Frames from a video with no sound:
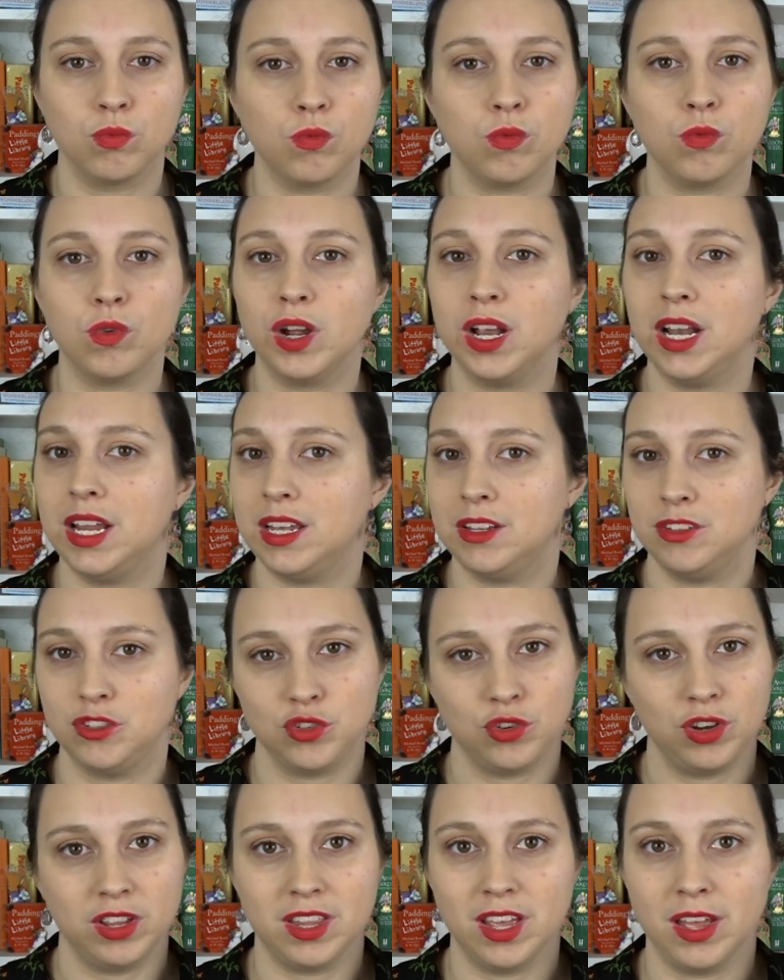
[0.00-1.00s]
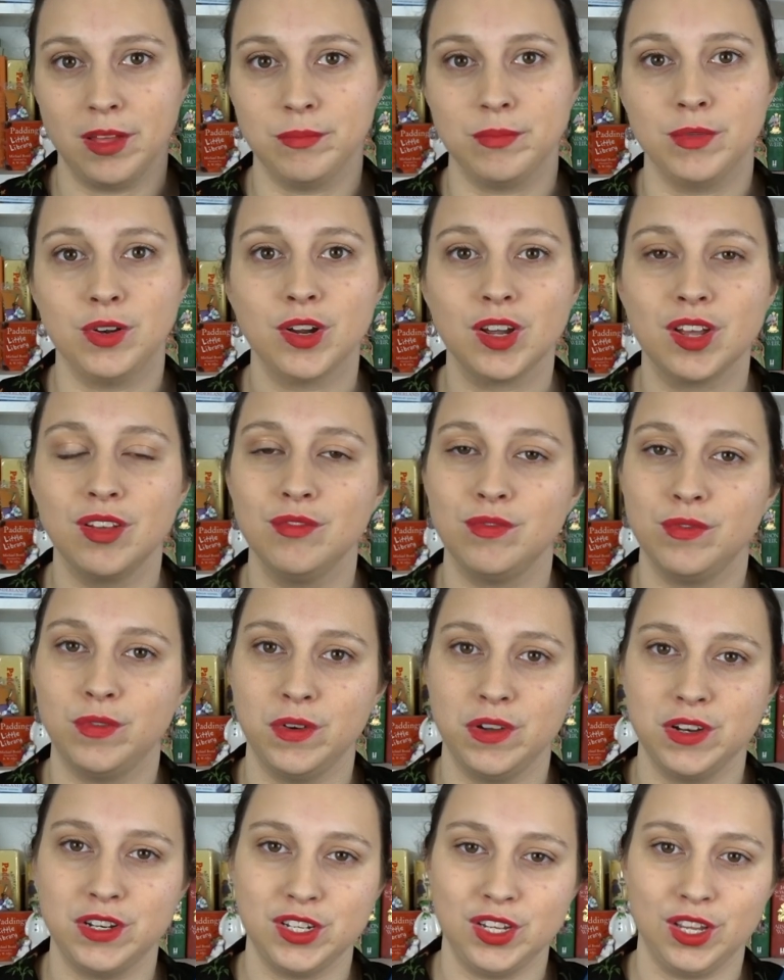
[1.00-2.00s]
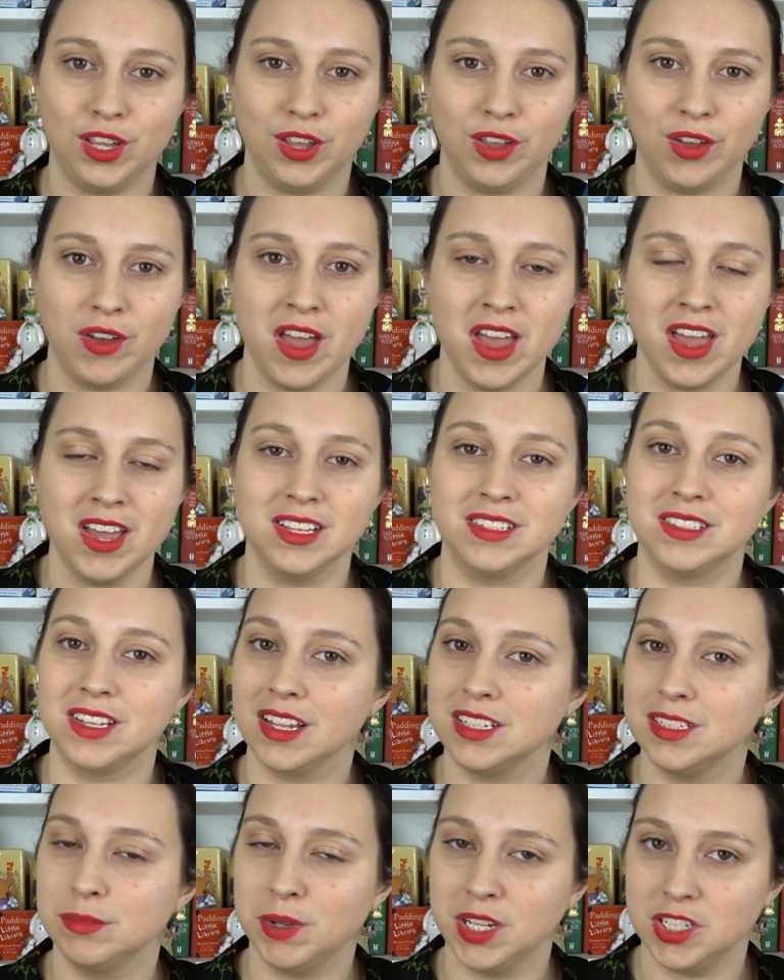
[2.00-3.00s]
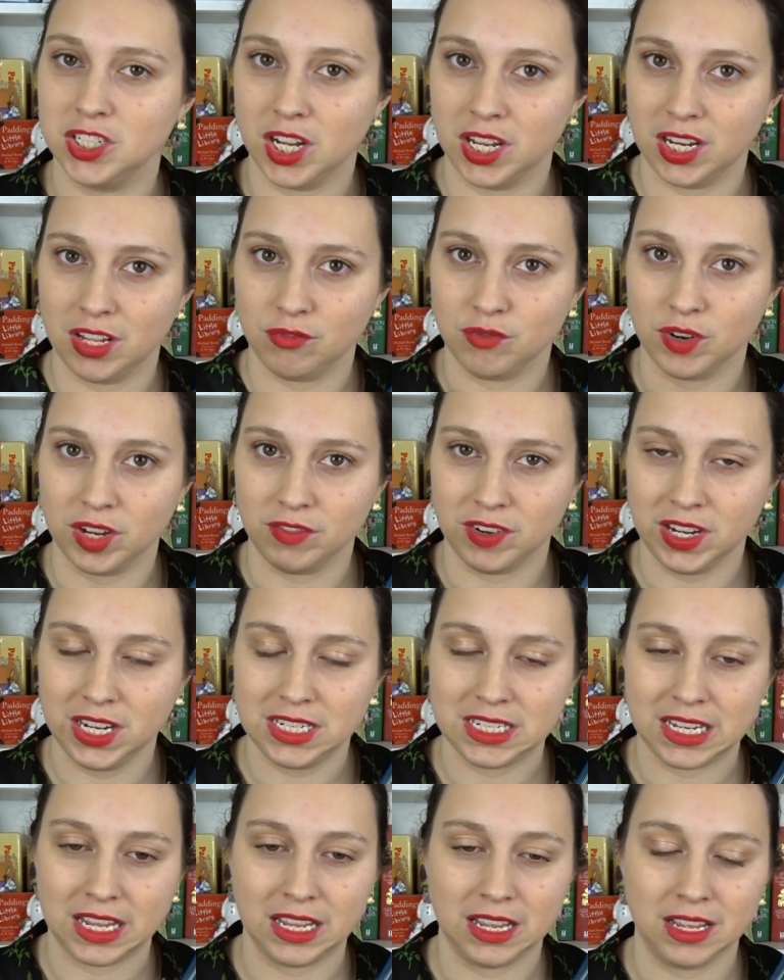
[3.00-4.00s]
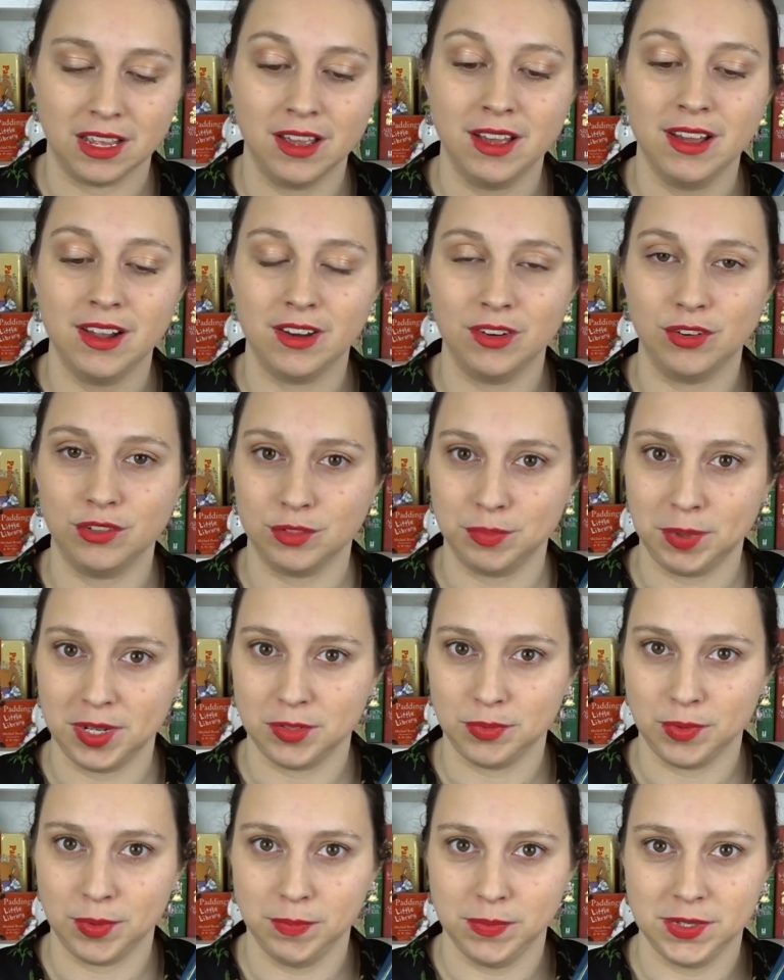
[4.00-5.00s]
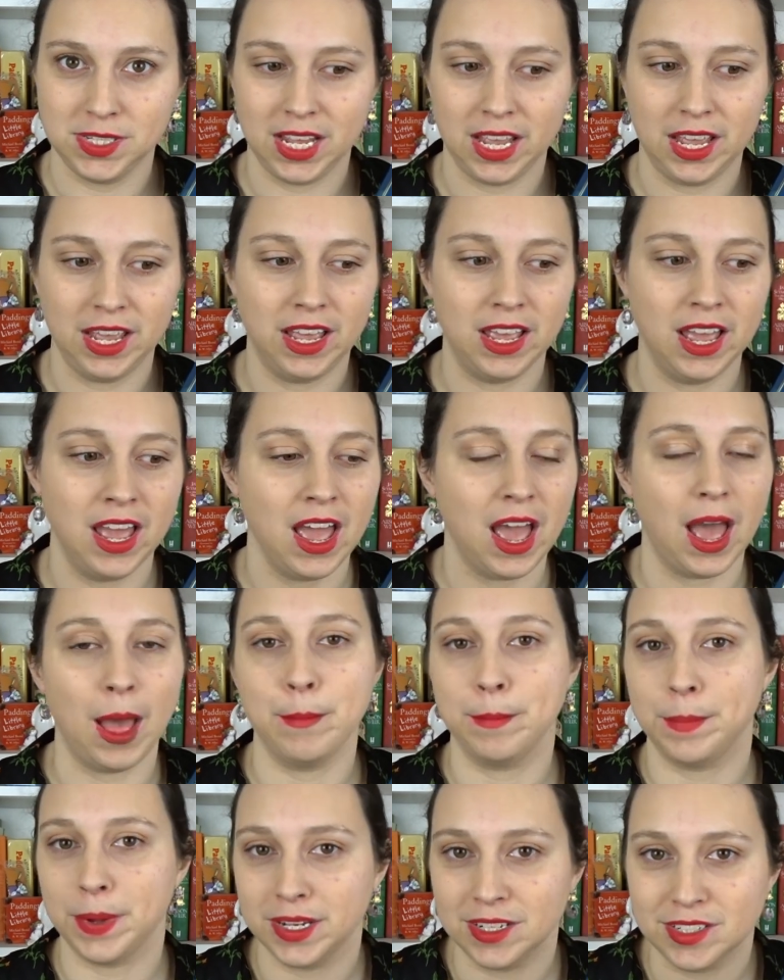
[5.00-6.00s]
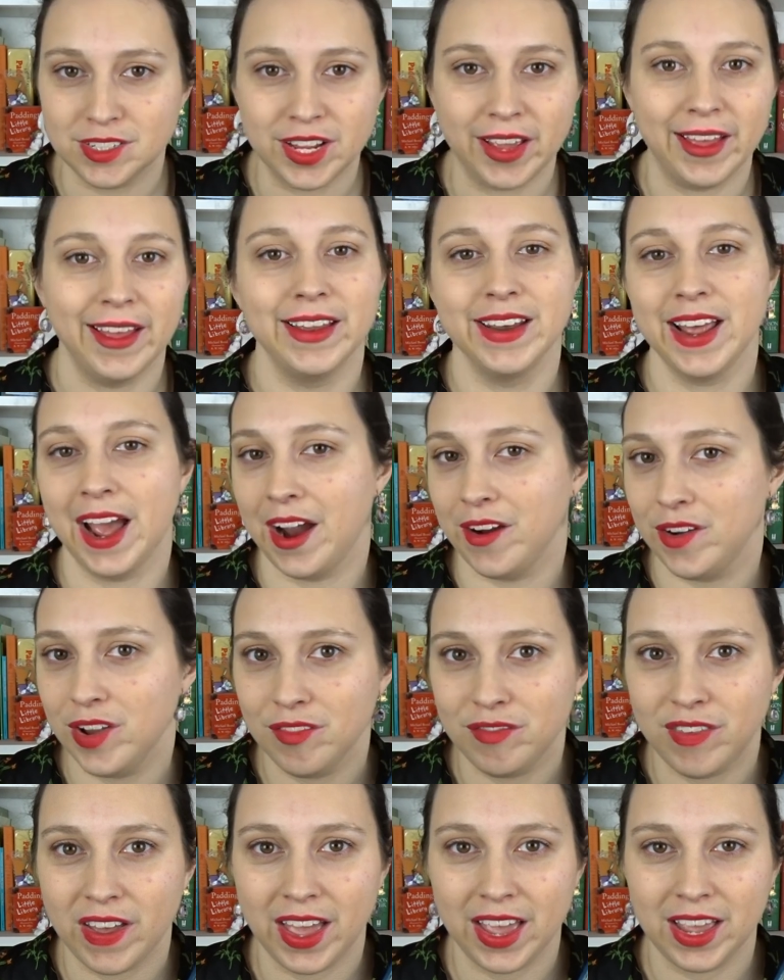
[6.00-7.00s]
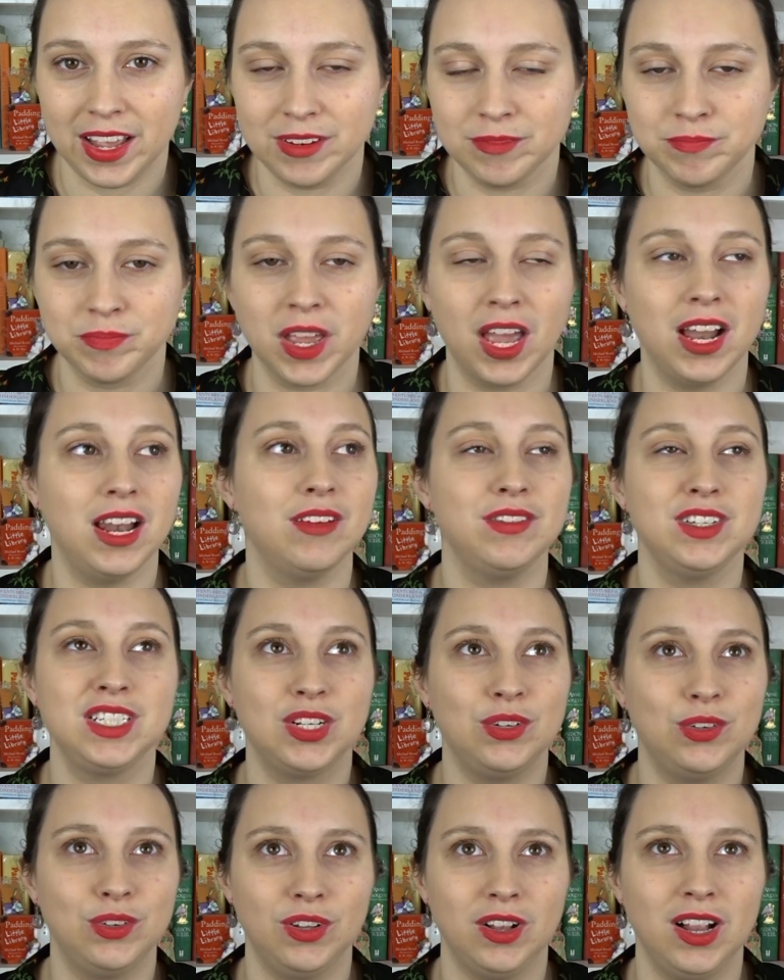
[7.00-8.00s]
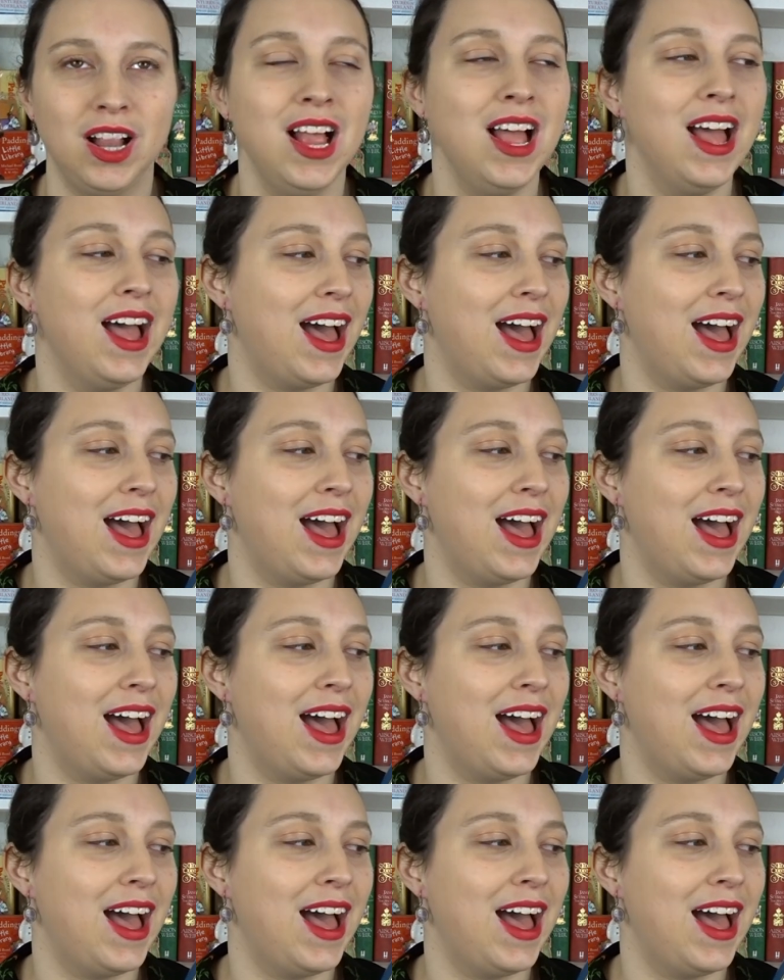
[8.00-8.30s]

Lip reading: Really enjoy them. Looking forward to starting my journey rereading Lord Peter Wimsey and Bunter and Harriet Vane. I love it all.